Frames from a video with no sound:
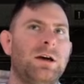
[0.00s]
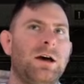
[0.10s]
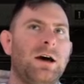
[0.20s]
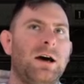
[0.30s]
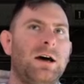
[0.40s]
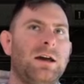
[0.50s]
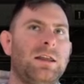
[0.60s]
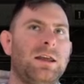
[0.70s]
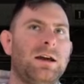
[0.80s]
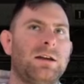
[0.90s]

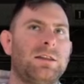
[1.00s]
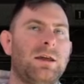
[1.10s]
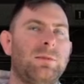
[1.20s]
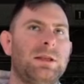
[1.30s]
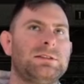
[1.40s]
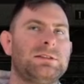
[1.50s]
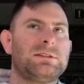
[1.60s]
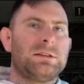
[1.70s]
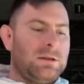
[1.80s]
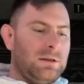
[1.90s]
Yeah, that
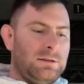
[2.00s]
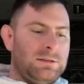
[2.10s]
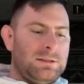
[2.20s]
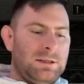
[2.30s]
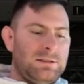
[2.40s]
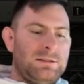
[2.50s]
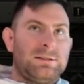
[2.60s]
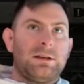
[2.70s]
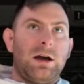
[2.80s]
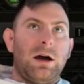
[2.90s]
means
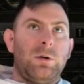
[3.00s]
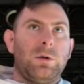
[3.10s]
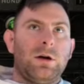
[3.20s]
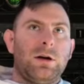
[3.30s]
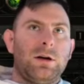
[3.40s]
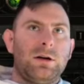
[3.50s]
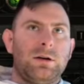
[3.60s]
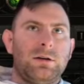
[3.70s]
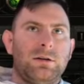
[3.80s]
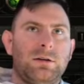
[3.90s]
since our
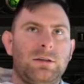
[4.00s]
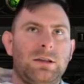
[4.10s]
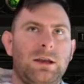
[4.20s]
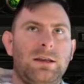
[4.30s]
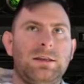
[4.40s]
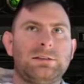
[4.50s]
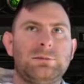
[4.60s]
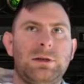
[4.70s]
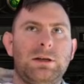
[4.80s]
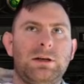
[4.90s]
lightning
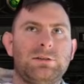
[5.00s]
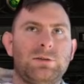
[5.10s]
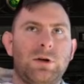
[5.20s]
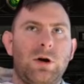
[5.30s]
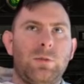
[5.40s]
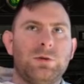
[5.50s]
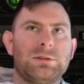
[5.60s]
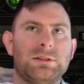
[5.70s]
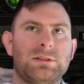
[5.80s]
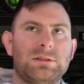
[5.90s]
spear is doing
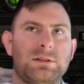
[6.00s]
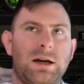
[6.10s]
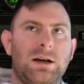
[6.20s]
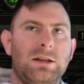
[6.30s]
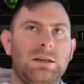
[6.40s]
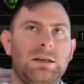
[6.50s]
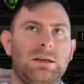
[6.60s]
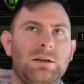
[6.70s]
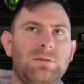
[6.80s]
almost entirely